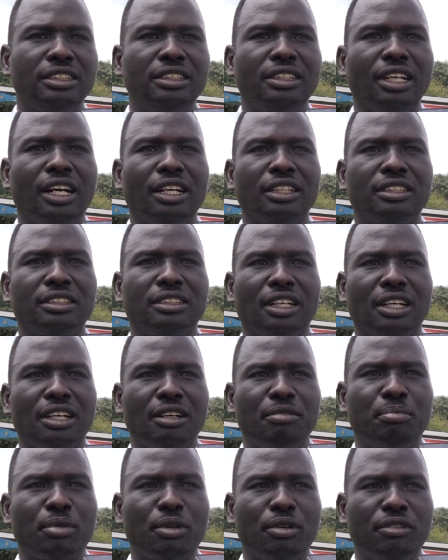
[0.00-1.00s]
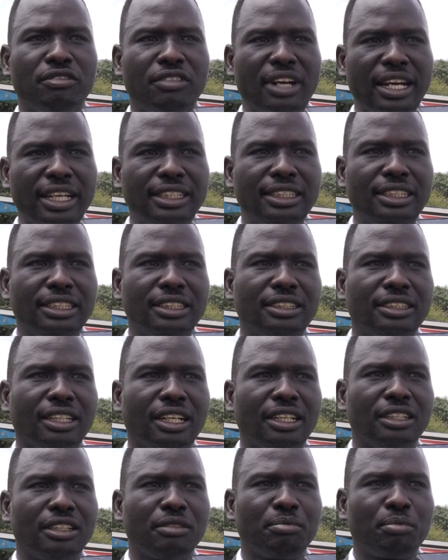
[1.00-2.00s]
that provided
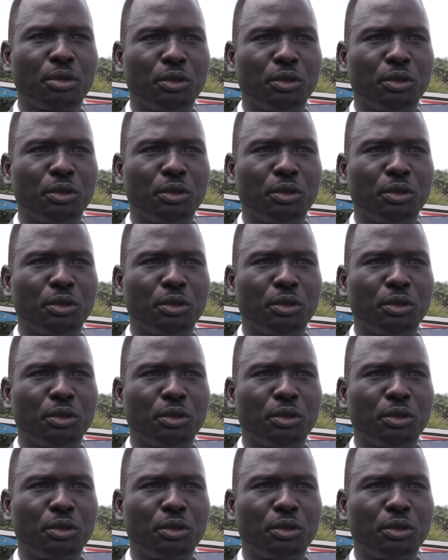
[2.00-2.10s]
and